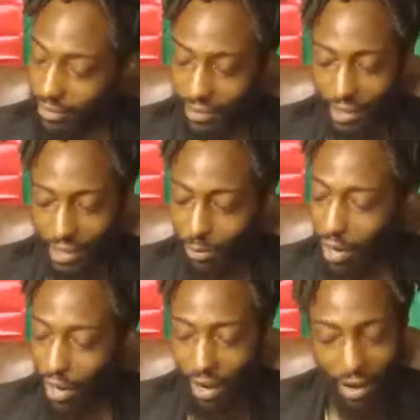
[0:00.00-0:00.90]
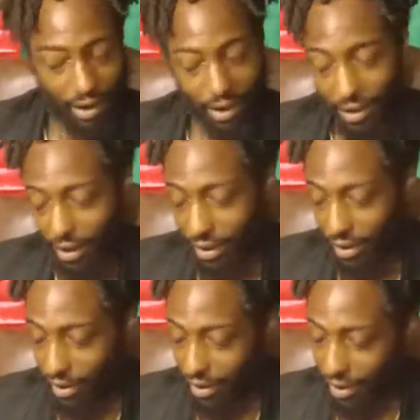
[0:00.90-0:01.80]
That's why
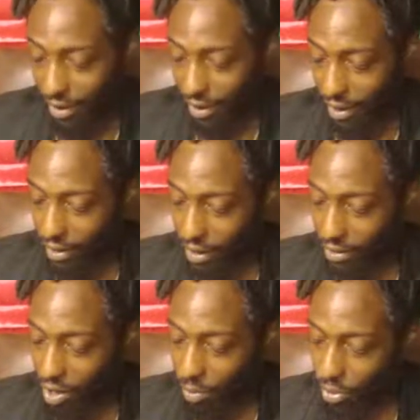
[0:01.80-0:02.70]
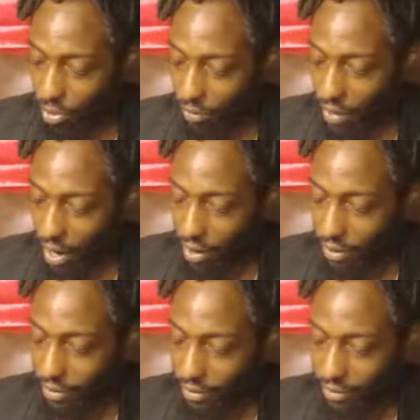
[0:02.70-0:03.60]
ain't nothing gonna move,
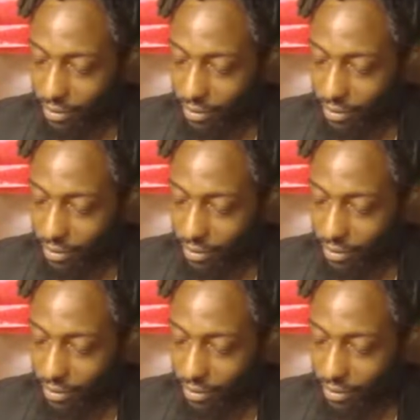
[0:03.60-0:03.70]
y'all.